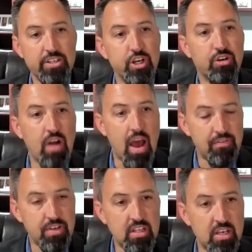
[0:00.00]

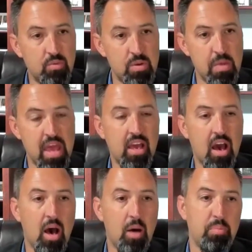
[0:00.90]
Geographically, we
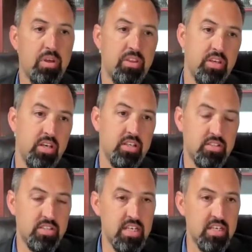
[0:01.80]
make up the
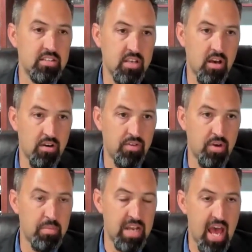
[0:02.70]
cities of
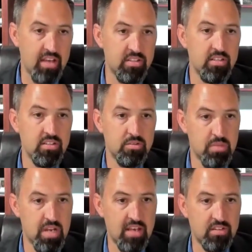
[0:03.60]

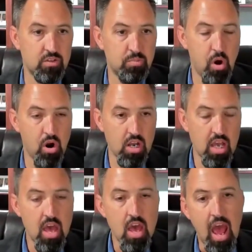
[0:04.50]
Manassas
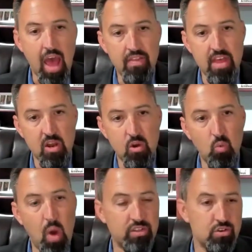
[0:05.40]
Park, and
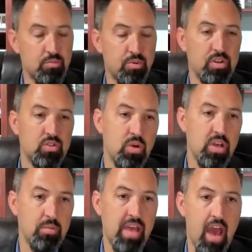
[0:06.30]
then Western Prince
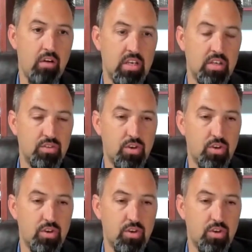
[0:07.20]
William County.